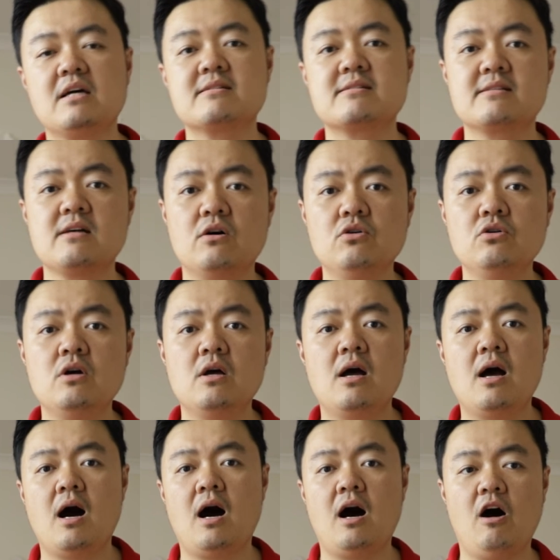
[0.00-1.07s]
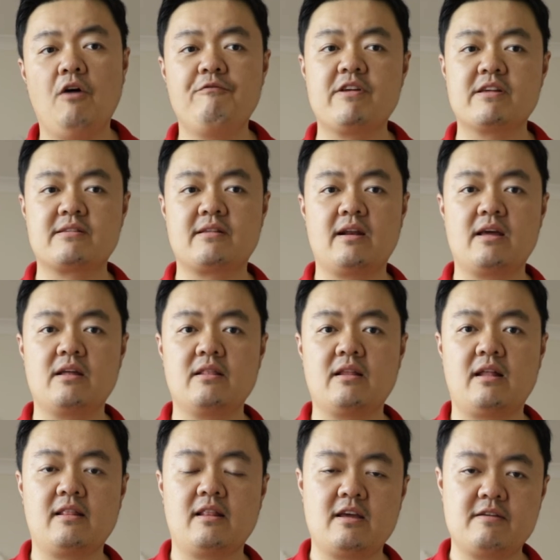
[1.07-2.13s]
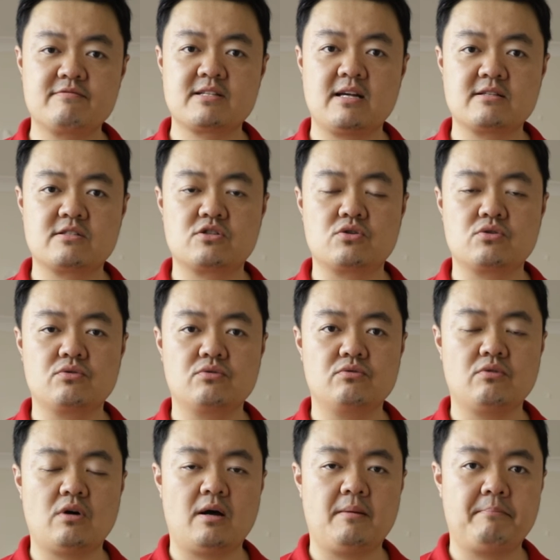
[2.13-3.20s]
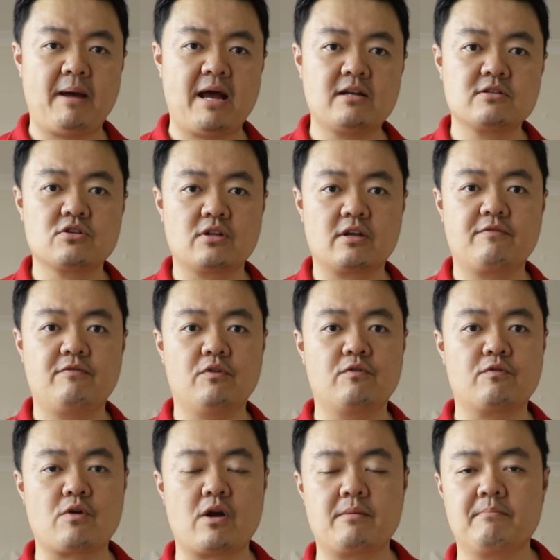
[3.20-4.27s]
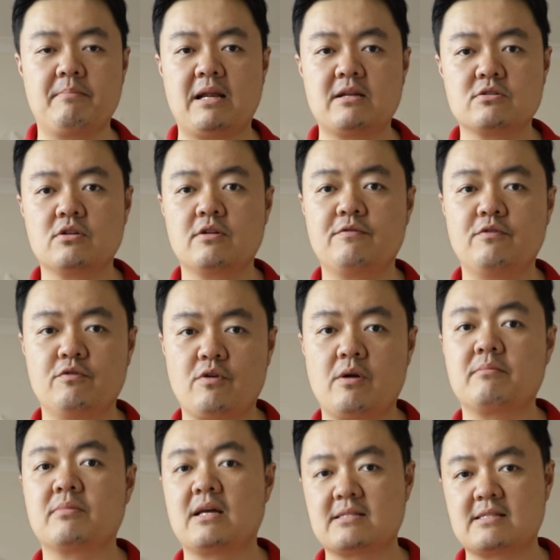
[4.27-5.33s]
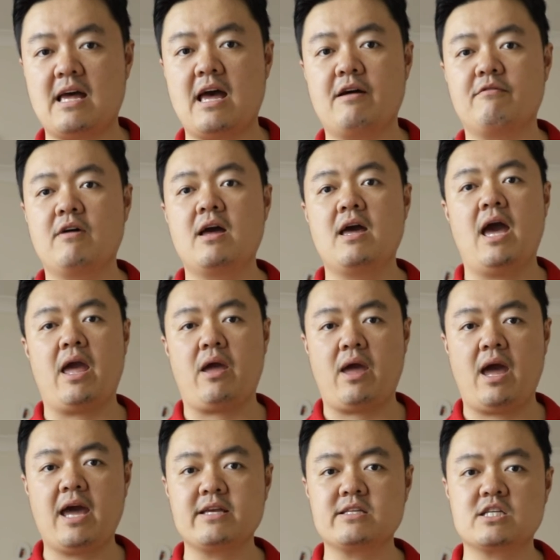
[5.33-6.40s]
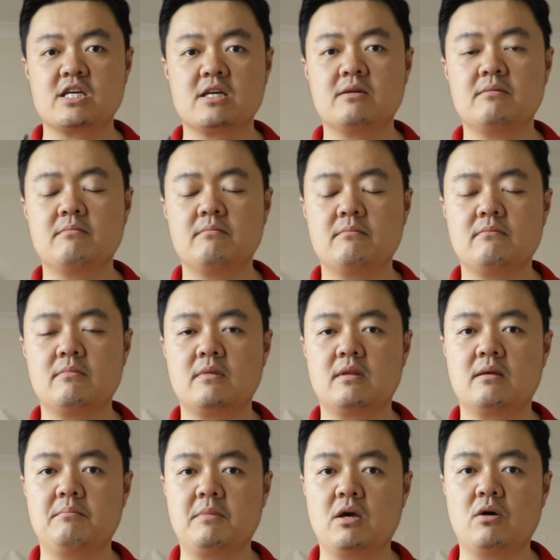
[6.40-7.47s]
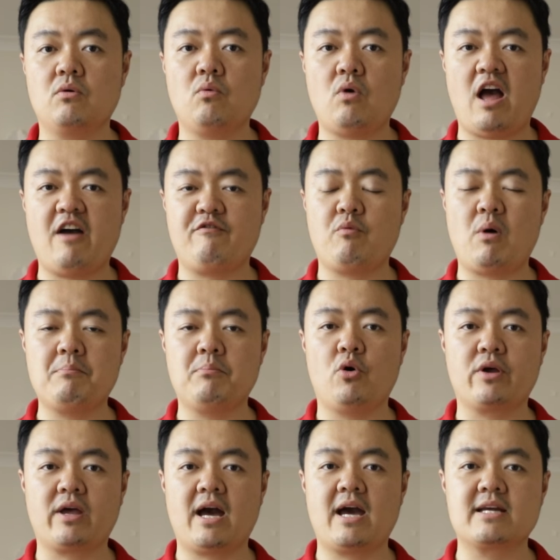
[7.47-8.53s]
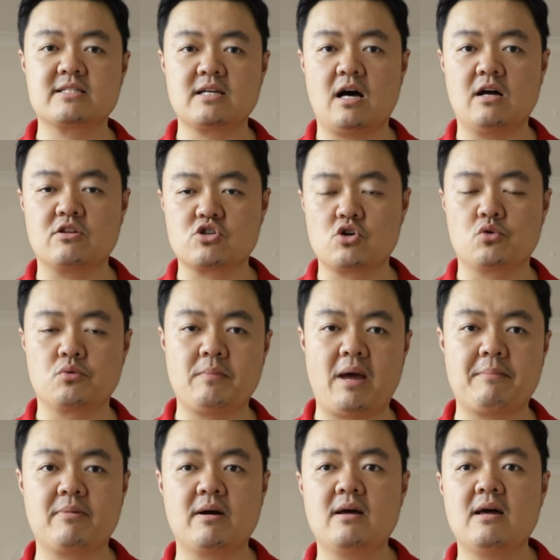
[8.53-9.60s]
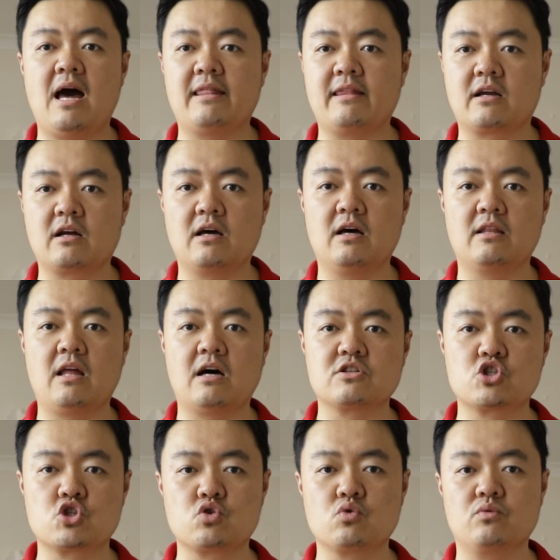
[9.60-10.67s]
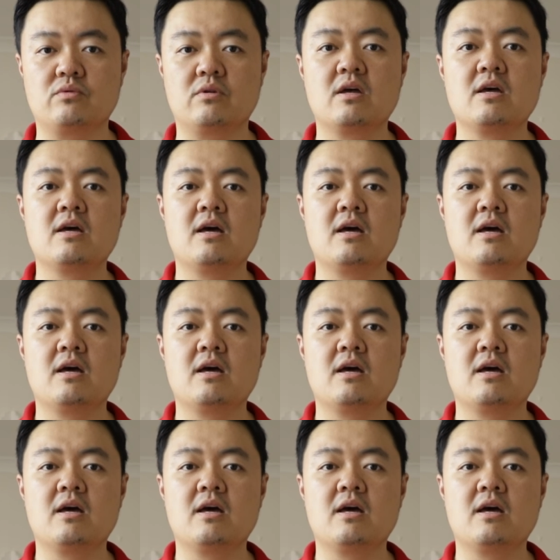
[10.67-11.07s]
So obviously that leaves us to Panasonic full frame. Panasonic full frame does have a 18mm f1.8 on the roadmap, and they're gonna announce soon.